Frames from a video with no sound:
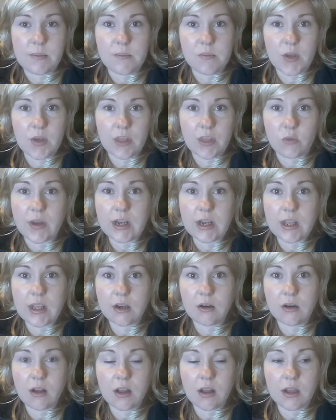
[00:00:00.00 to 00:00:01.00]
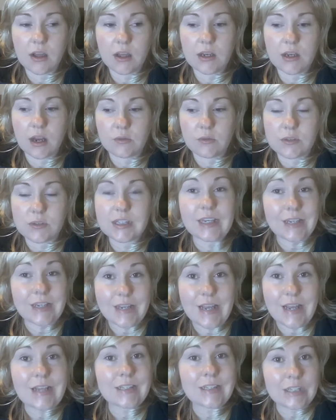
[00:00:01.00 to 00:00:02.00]
We had the radiator on. I was sitting
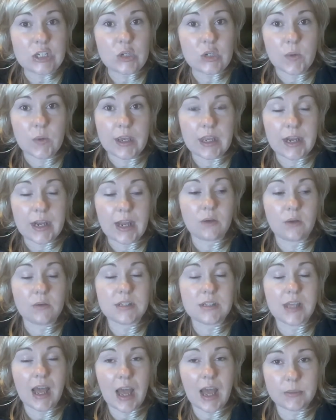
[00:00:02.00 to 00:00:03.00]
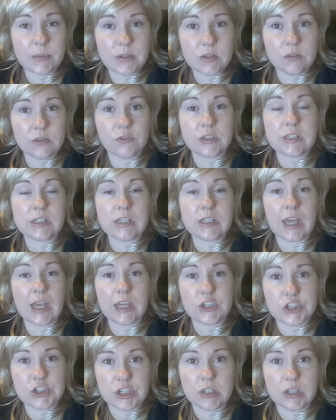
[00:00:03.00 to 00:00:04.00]
next to it and I was absolutely freezing,
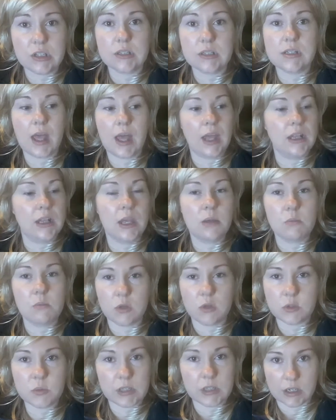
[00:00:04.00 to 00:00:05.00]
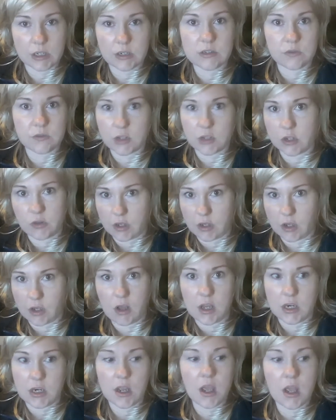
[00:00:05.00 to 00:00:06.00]
had chills, had like multiple layers of clothing
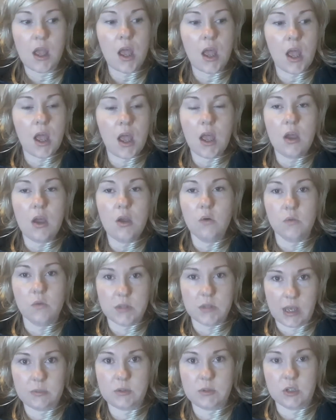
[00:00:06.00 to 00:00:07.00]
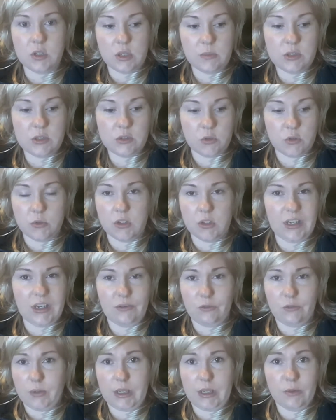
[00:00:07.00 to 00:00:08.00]
on, was absolutely miserable, and
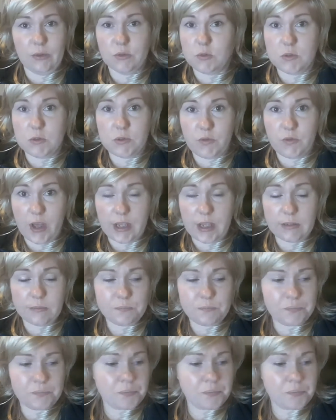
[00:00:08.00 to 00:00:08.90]
everybody else was fine.